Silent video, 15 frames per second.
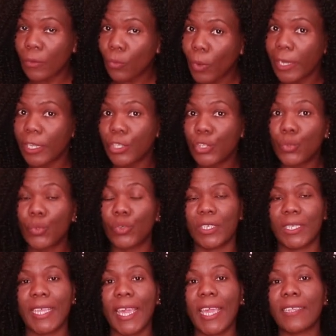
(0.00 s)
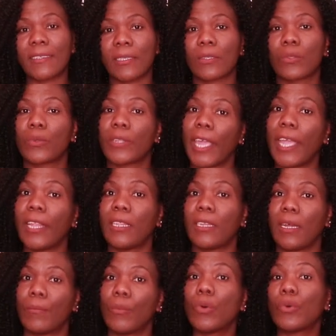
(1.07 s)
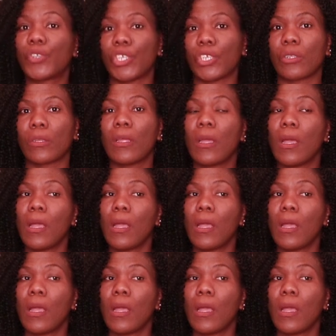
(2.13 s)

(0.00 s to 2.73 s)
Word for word: one in 200 cases could end in abortion